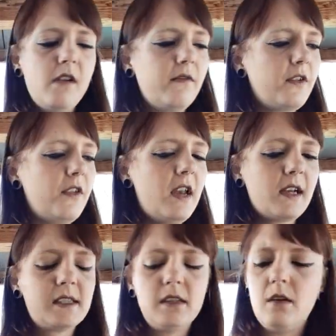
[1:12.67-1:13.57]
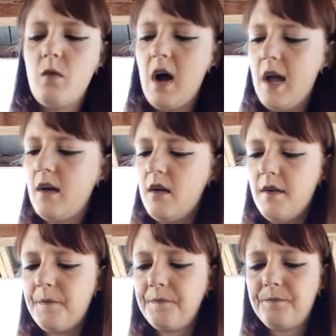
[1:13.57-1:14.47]
for the next little
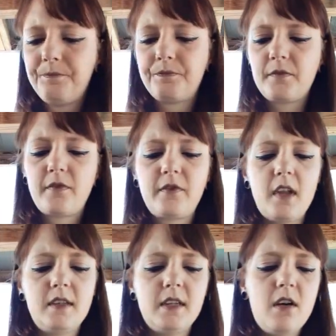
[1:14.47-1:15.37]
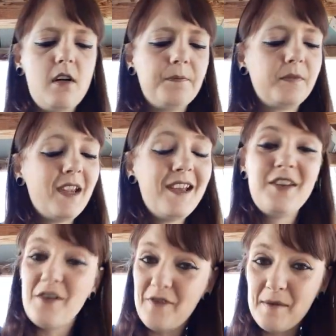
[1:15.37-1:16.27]
while until
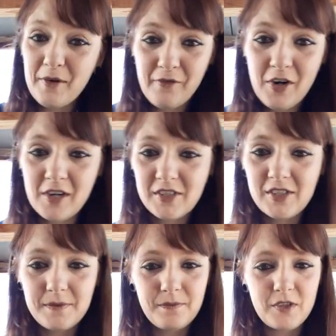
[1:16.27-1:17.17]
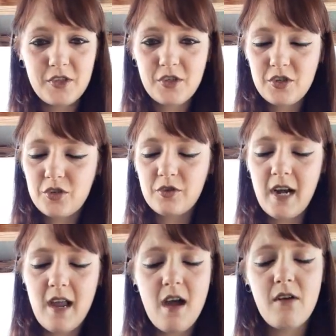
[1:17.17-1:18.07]
November 1st?
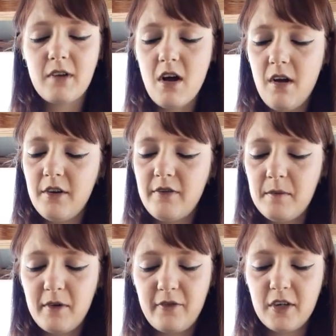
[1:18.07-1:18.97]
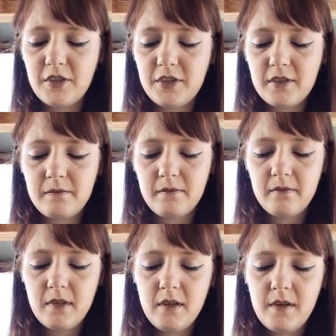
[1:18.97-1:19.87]
Straight out, call it November 1st.
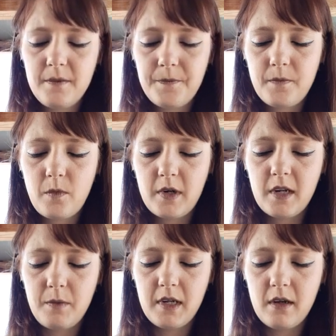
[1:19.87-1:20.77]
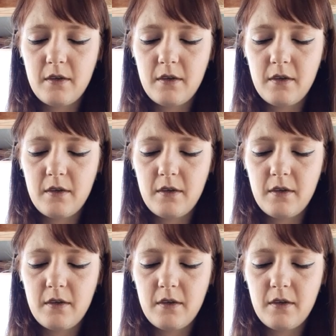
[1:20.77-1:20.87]
Where can we go?